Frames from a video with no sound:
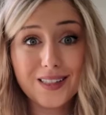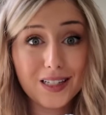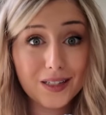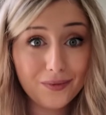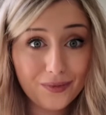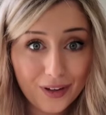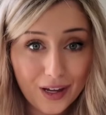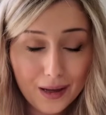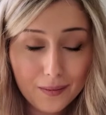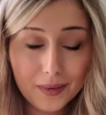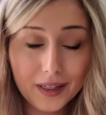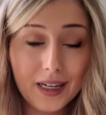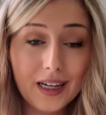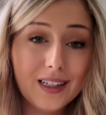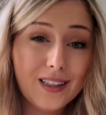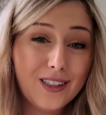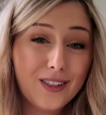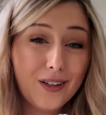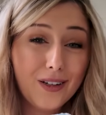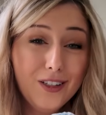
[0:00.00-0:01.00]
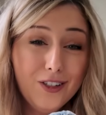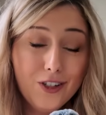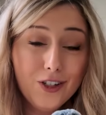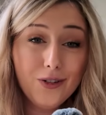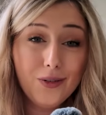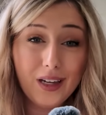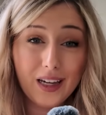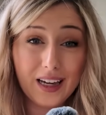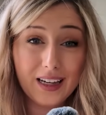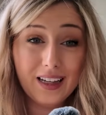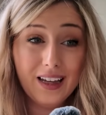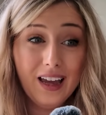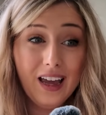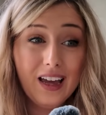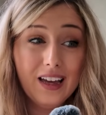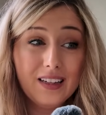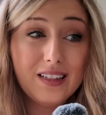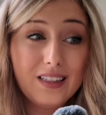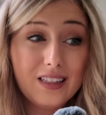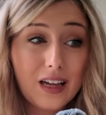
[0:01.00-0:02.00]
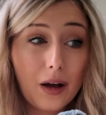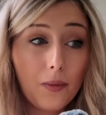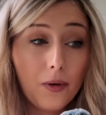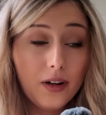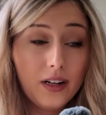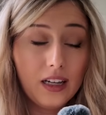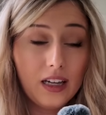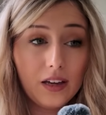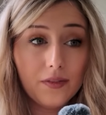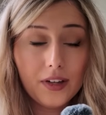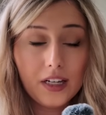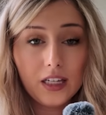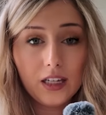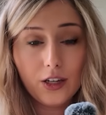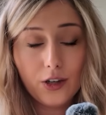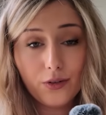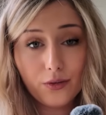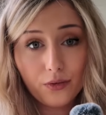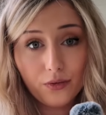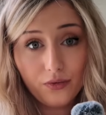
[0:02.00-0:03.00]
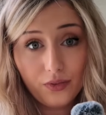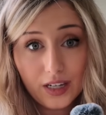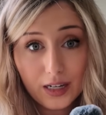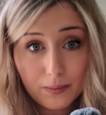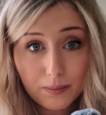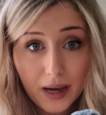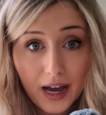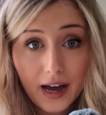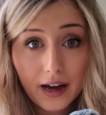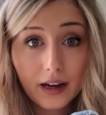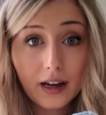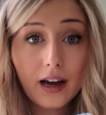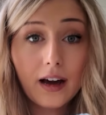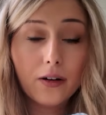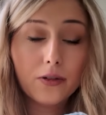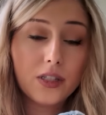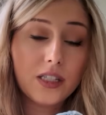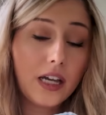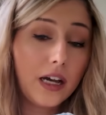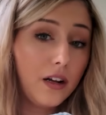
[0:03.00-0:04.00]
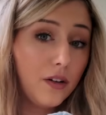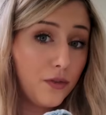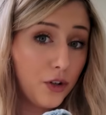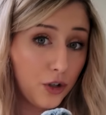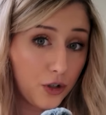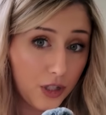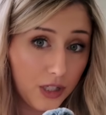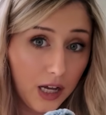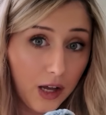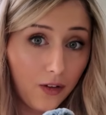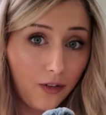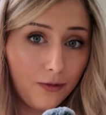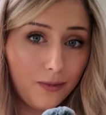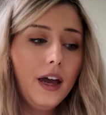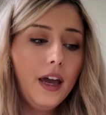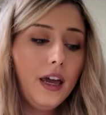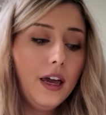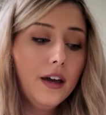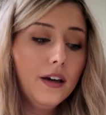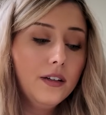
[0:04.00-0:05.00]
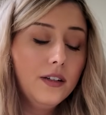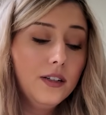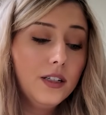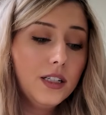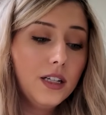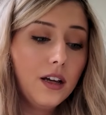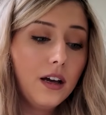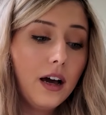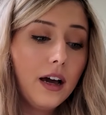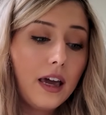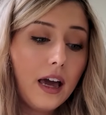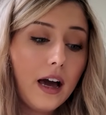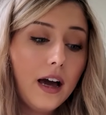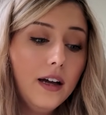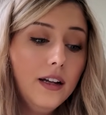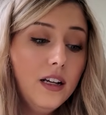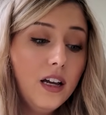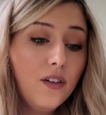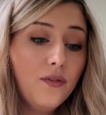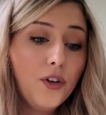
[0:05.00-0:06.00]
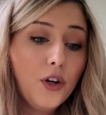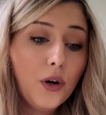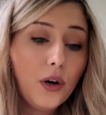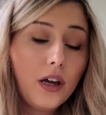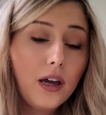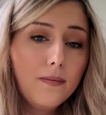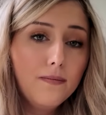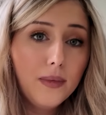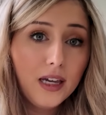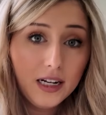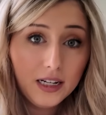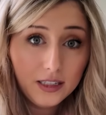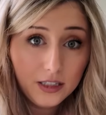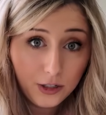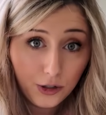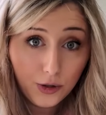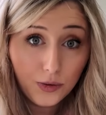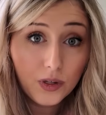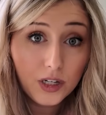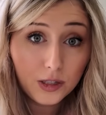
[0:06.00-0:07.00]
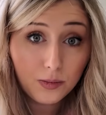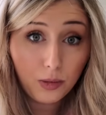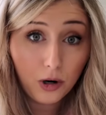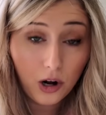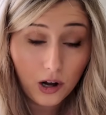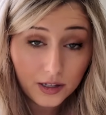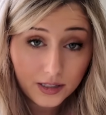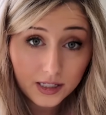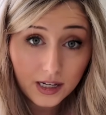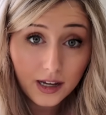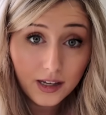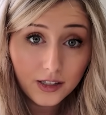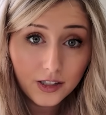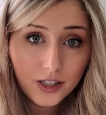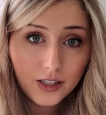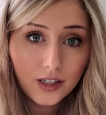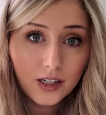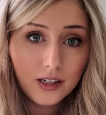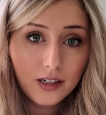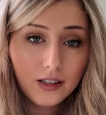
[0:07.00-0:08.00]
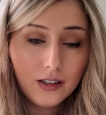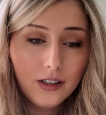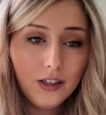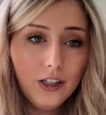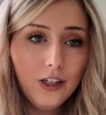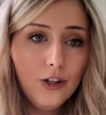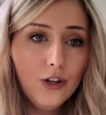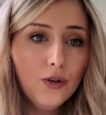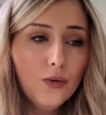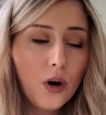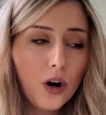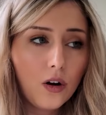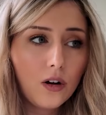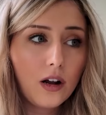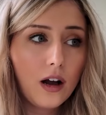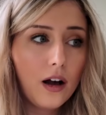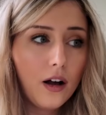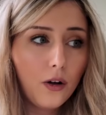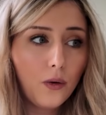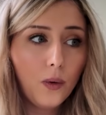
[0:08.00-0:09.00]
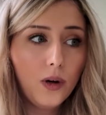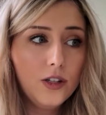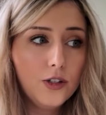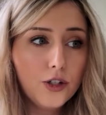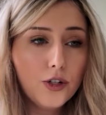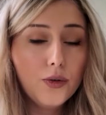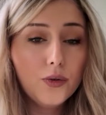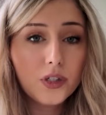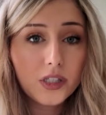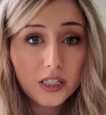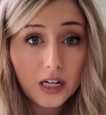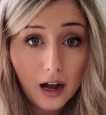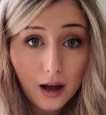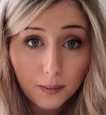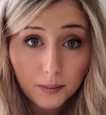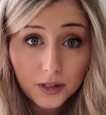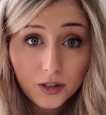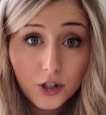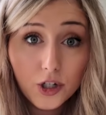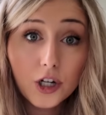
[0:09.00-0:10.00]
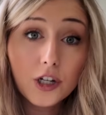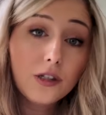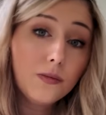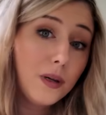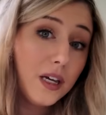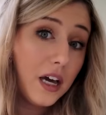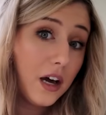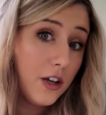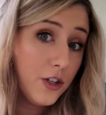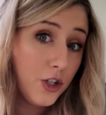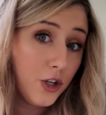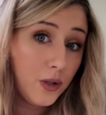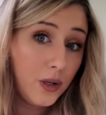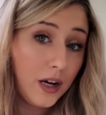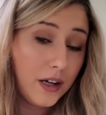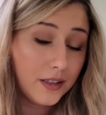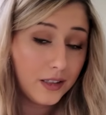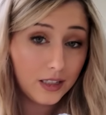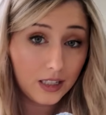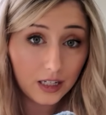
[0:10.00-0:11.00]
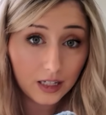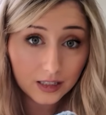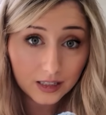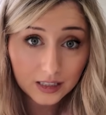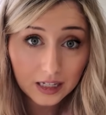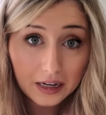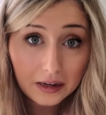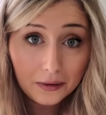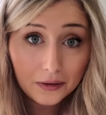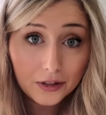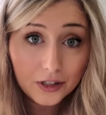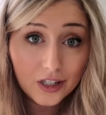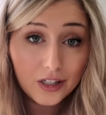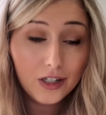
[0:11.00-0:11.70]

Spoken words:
and family. It's good to get someone giving you feedback outside of yourself. And again, if you're committed to this process, you are not going to stop just because you're not seeing sales.